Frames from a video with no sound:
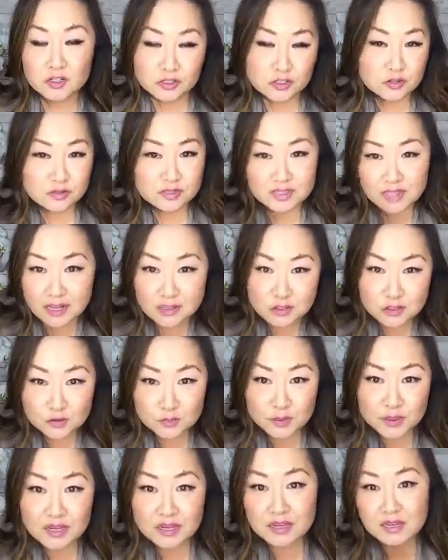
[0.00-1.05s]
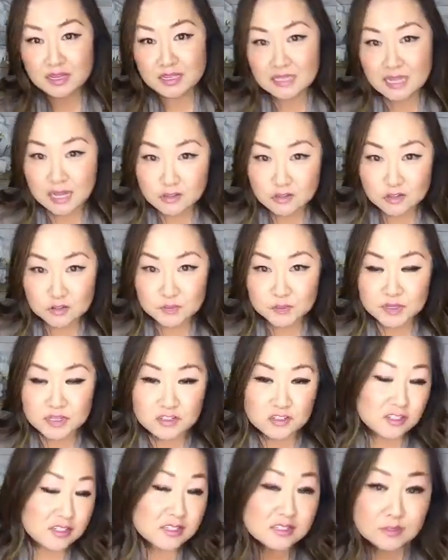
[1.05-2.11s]
So it's not too pink, not too peach.
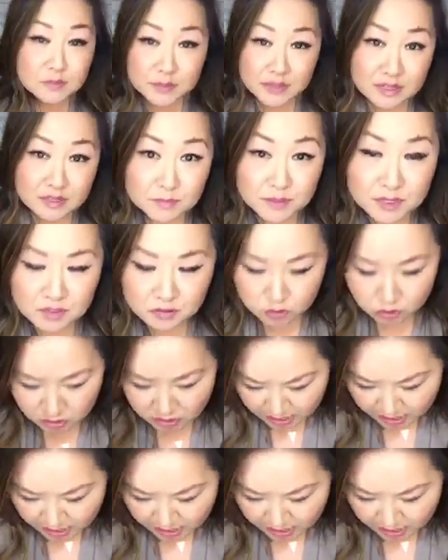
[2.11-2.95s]
It's a pinky peach.